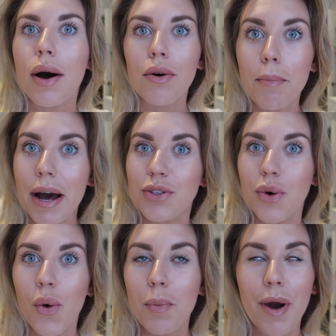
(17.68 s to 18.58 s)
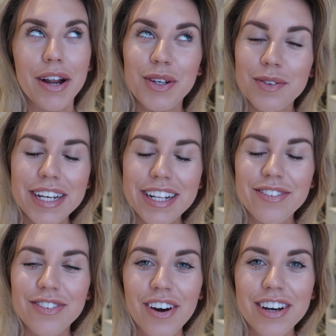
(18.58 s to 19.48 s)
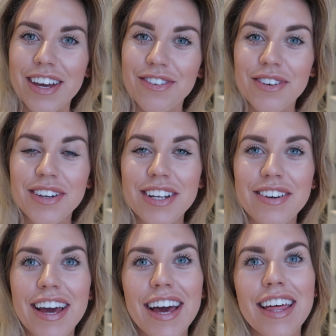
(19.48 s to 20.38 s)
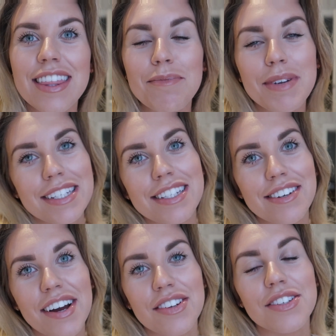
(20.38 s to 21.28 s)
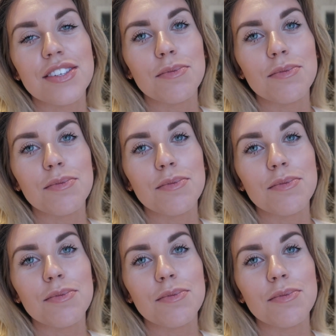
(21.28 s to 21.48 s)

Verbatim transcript: Welcome back to a brand new weekly vlog. If you are new here, then please stick around and